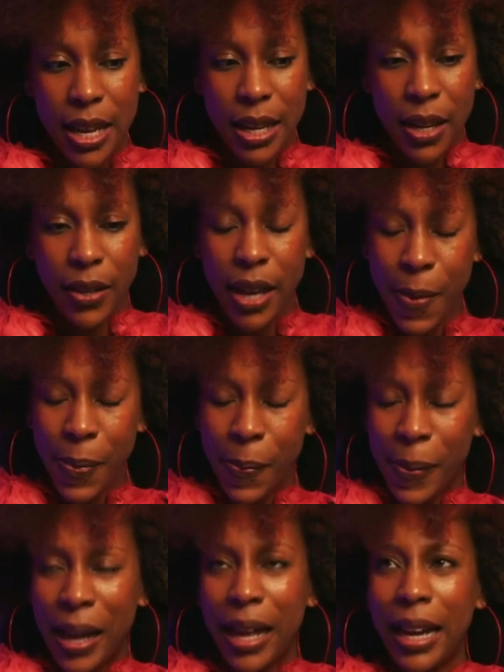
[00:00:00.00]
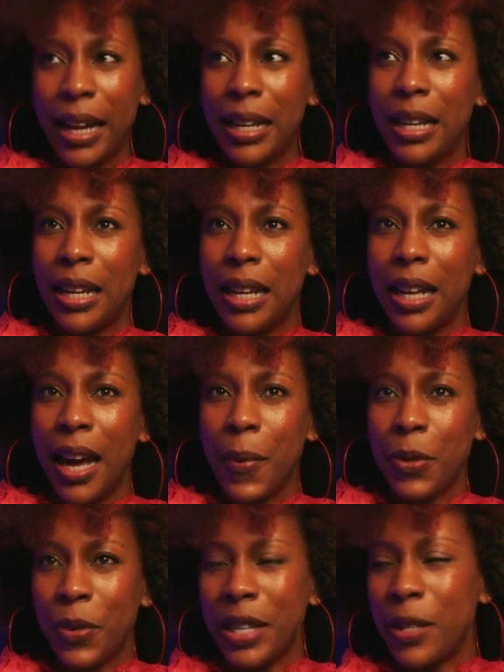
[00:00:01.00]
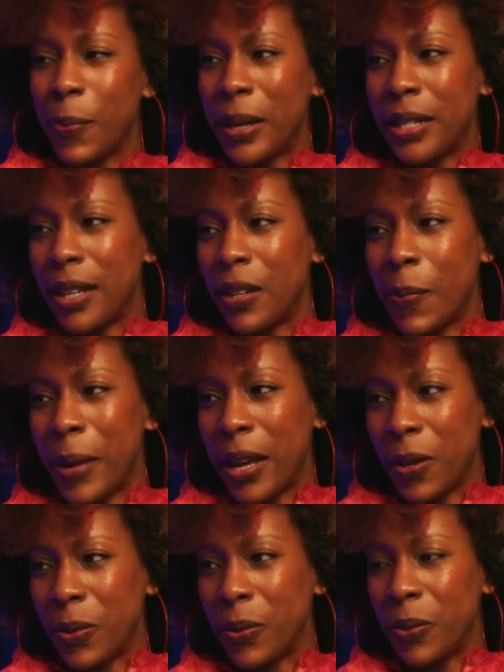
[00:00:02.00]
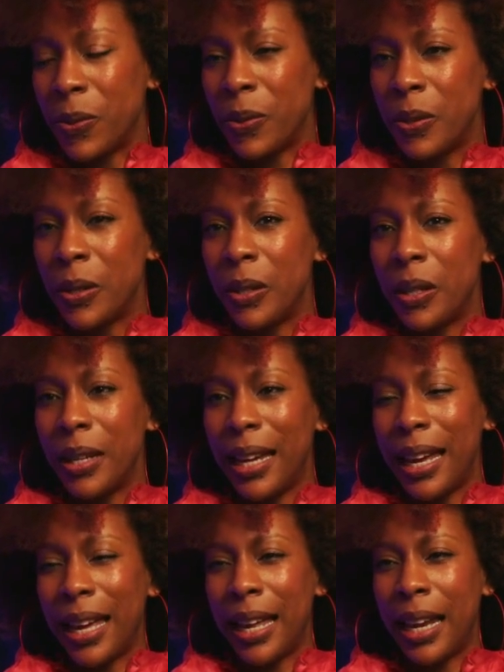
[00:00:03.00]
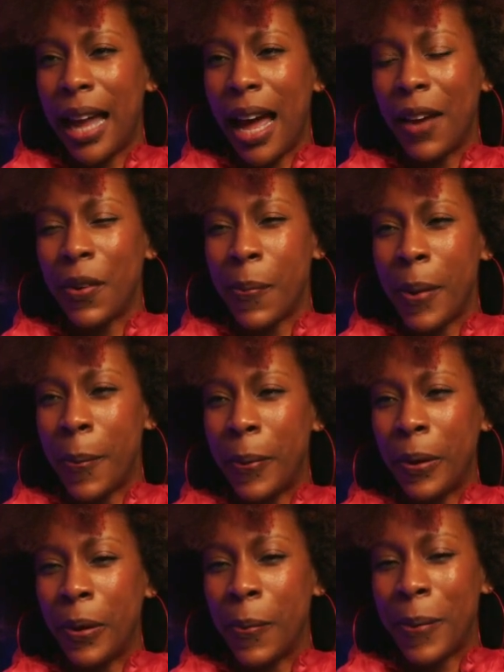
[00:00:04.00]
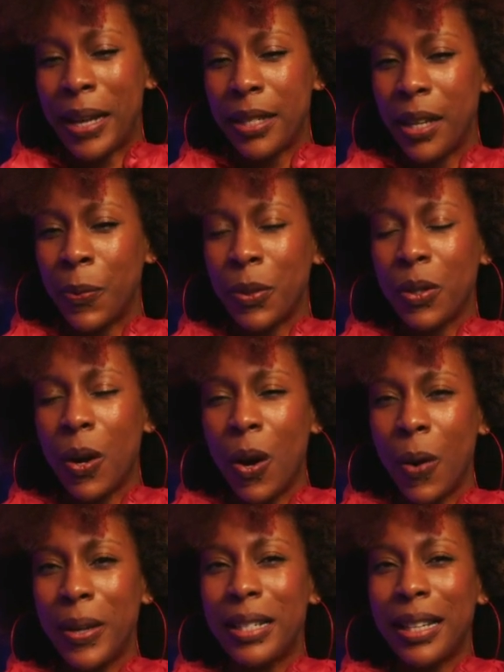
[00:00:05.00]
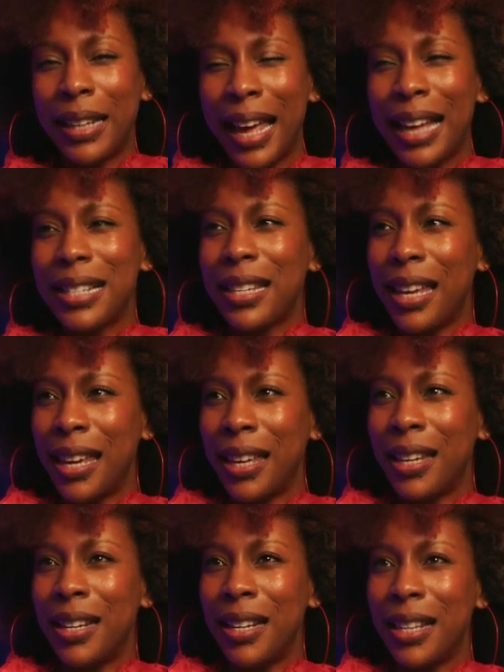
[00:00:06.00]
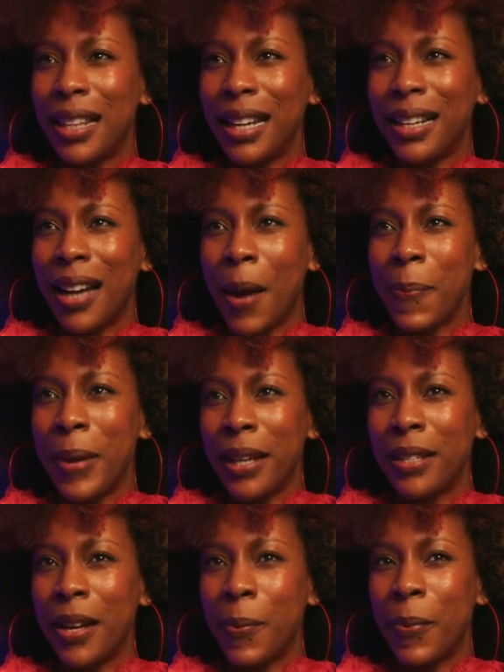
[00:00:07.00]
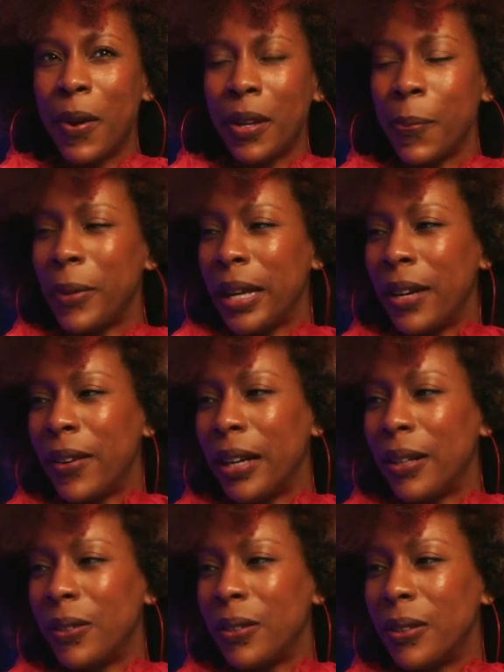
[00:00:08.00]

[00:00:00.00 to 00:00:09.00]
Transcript: Now, keep in mind, I was raising my son on my own. And I remember my son was always the last kid that got picked up on the playground.